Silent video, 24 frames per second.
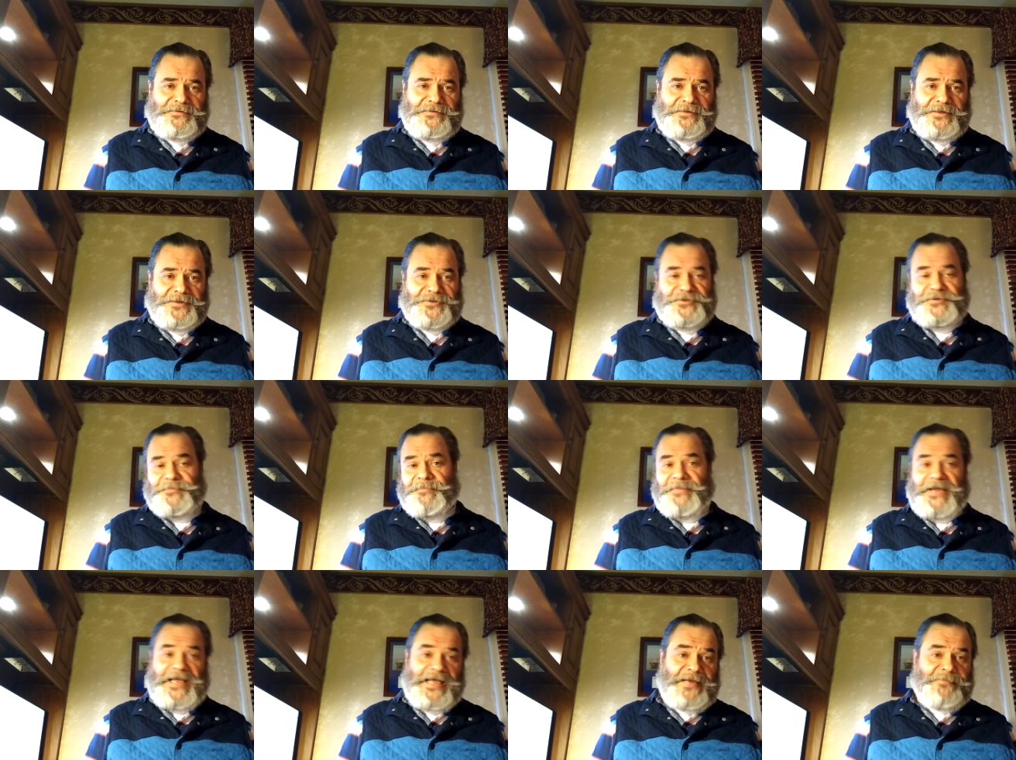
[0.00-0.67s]
It's
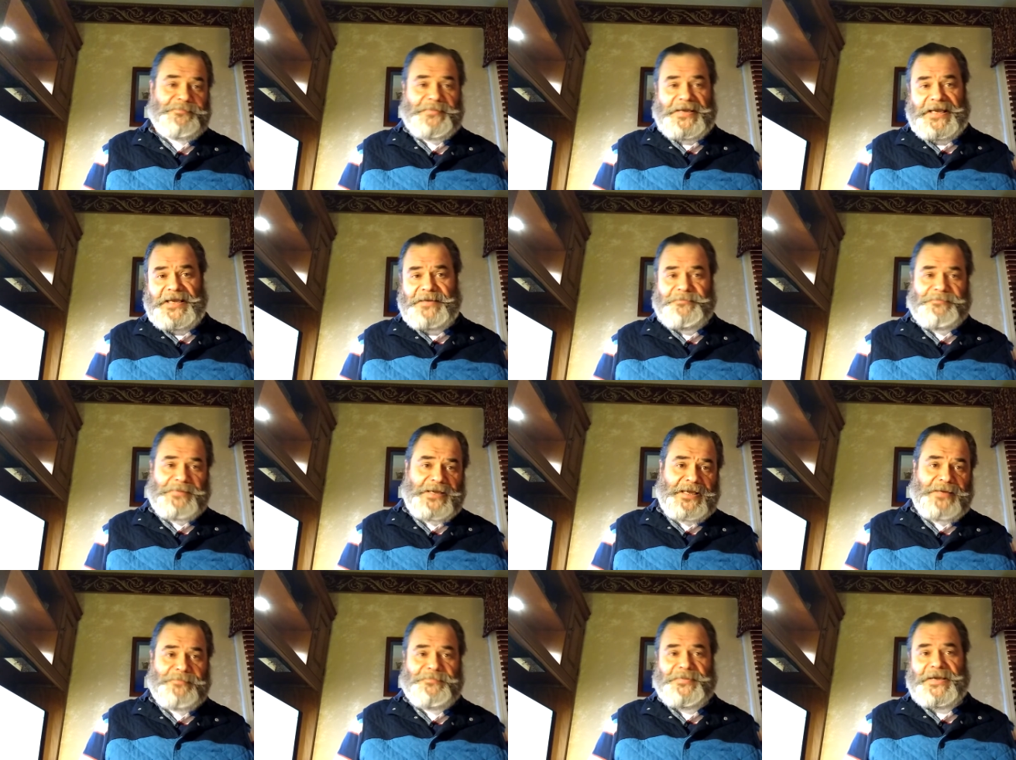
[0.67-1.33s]
a Mad, Mad,
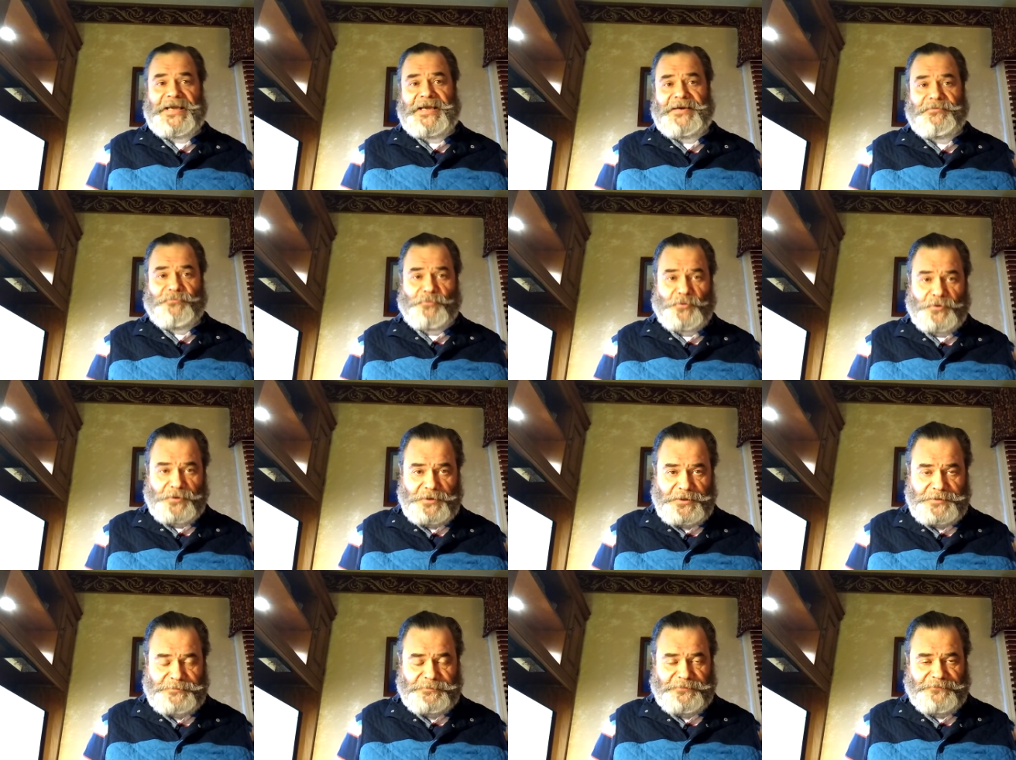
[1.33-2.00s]
Mad, Mad
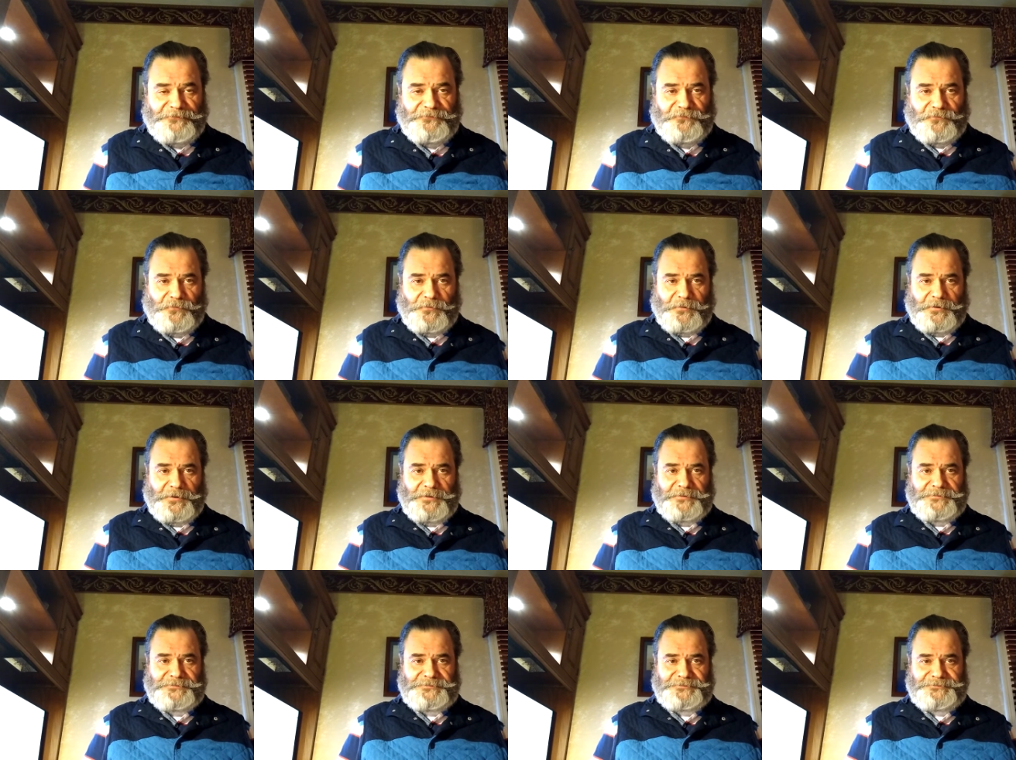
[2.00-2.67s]
World
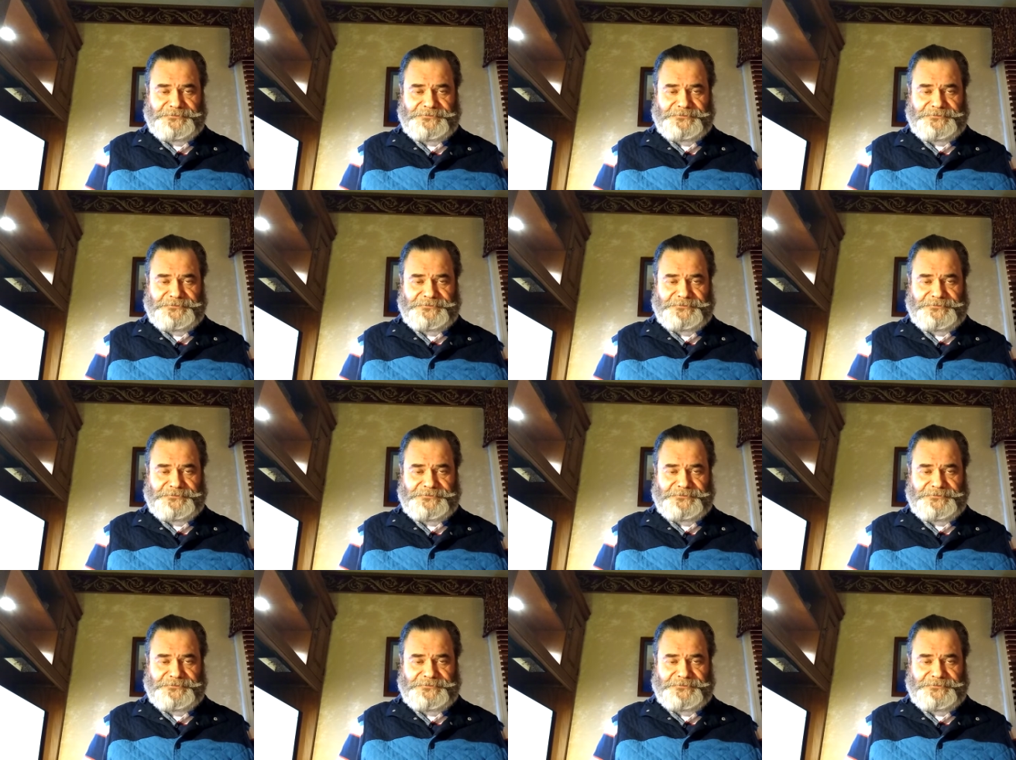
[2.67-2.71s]
before,